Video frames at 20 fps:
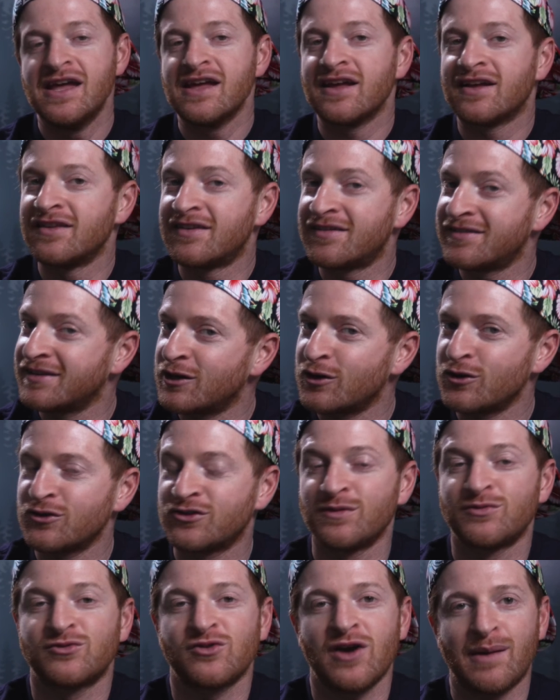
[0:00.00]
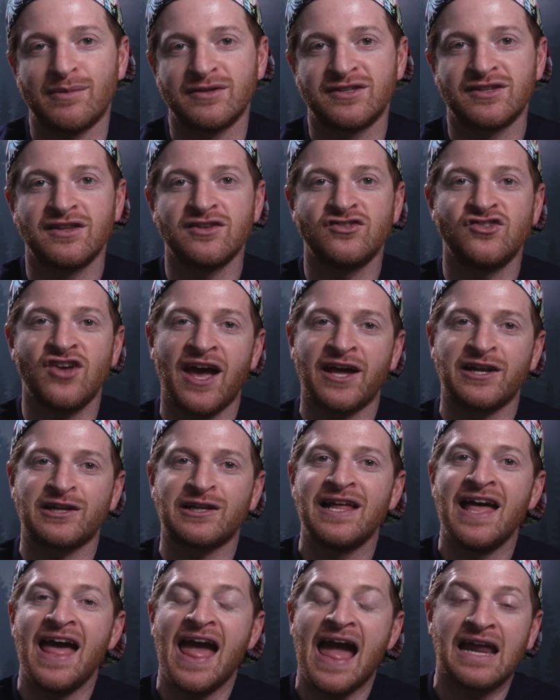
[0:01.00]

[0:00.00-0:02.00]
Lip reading: Consider subscribing to the channel.